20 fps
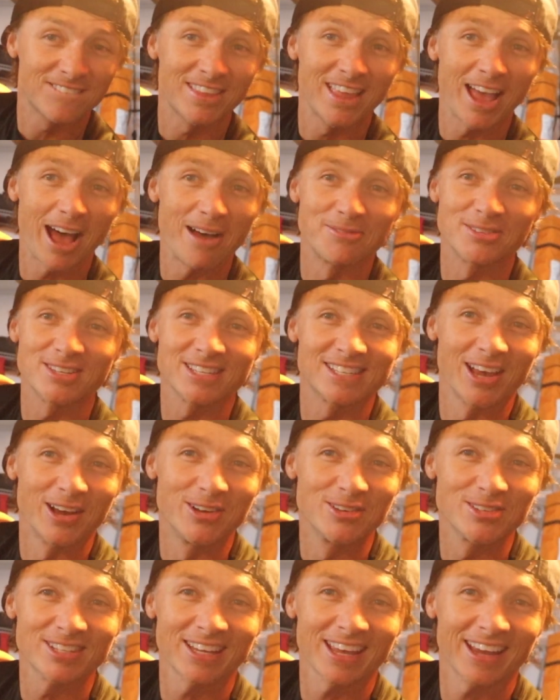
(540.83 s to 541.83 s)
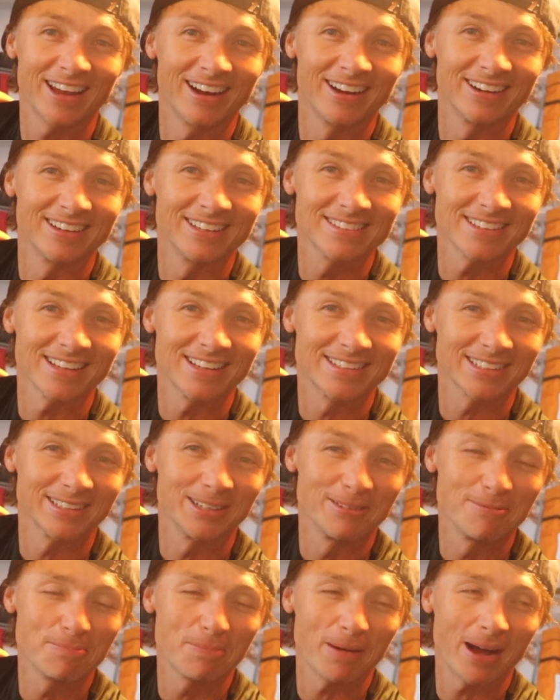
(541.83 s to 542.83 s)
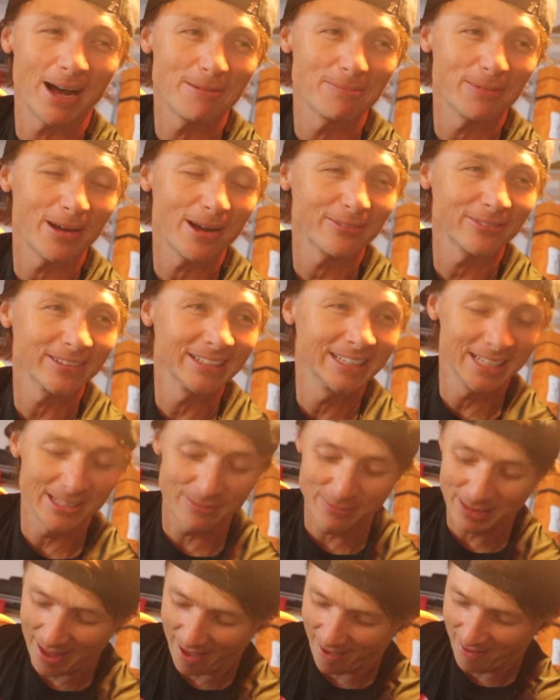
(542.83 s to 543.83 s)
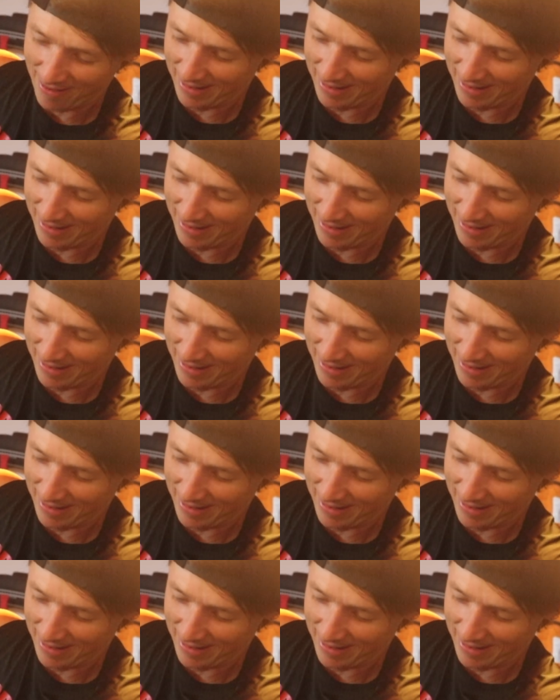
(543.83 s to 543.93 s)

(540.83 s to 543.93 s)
I'm so scared this thing's gonna pop off and hit me.